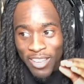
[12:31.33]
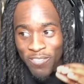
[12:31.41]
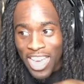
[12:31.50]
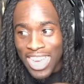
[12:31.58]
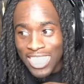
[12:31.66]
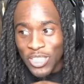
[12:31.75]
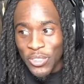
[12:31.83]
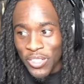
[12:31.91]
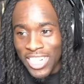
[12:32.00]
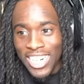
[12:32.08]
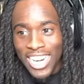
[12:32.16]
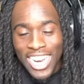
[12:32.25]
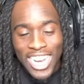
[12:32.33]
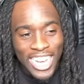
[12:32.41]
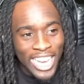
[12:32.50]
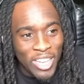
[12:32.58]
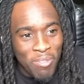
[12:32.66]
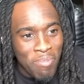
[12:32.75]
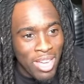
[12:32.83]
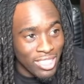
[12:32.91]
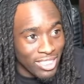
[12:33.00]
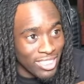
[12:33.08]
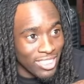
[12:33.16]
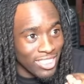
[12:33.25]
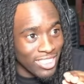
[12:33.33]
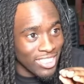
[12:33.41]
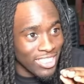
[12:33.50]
phase 3 can commence.